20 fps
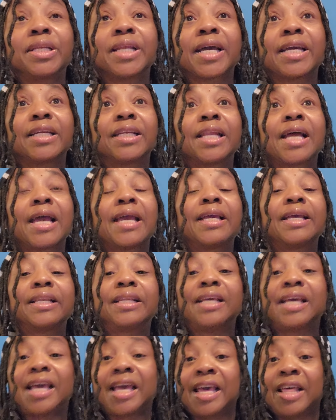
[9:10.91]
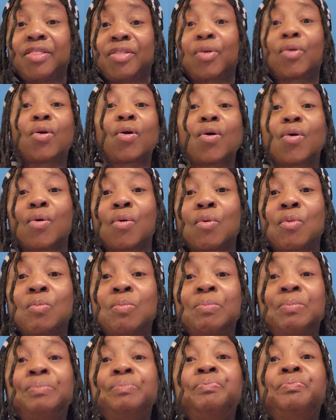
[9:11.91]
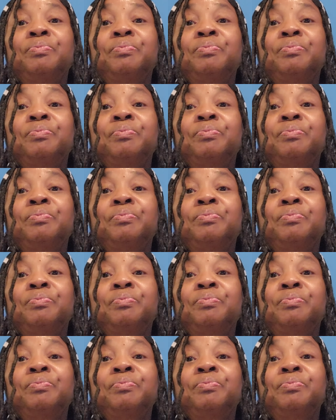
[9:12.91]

nightlight, at their home.